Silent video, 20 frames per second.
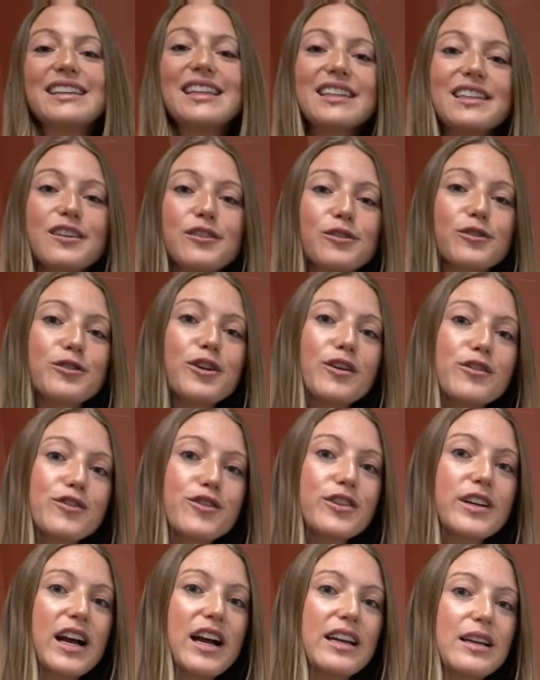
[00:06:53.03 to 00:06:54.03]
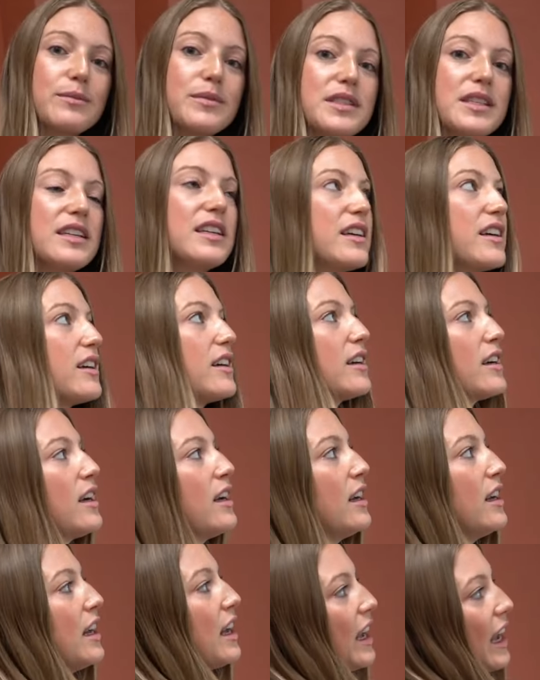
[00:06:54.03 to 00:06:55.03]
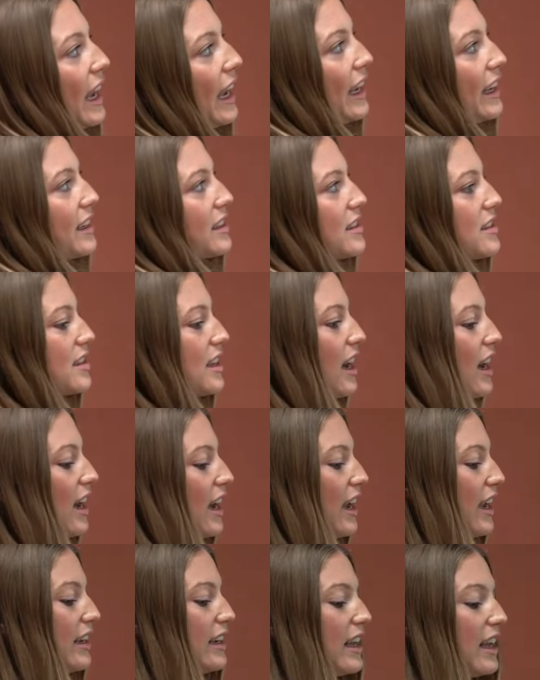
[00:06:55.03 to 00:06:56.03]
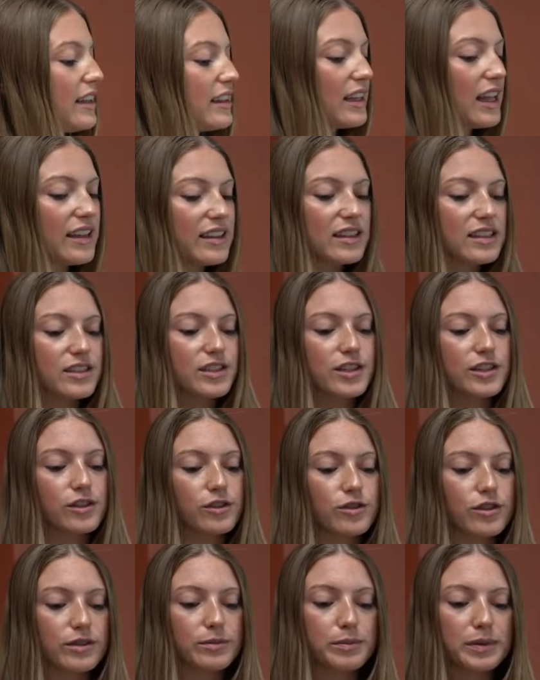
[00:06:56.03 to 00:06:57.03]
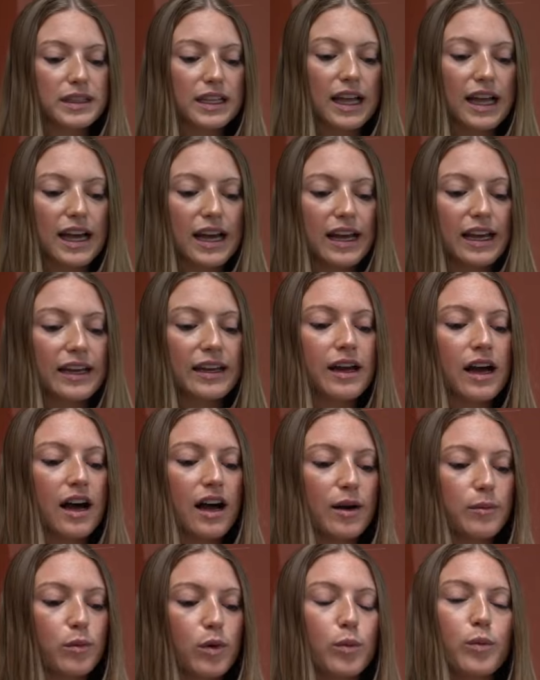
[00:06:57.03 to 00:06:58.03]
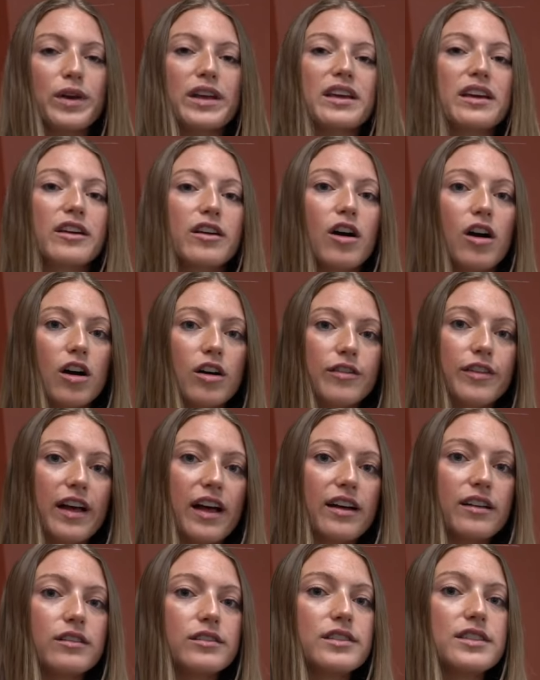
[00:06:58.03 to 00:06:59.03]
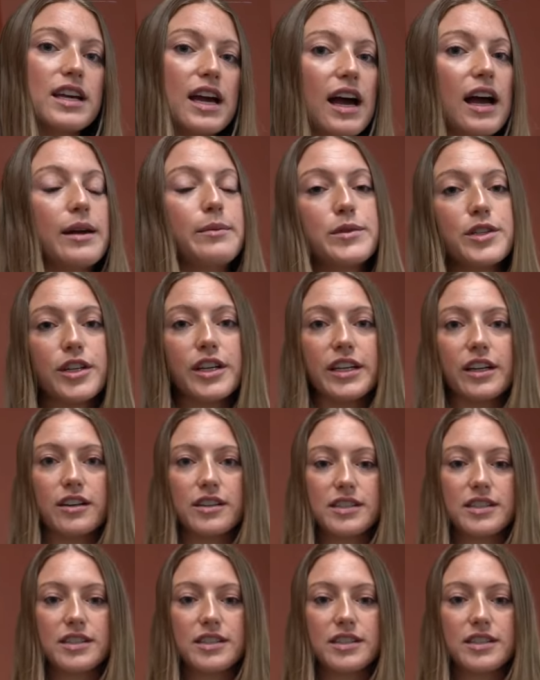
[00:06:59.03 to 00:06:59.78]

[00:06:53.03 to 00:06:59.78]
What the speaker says: the little grocery items here, hang a sign, and let the children play when we can carve out time during our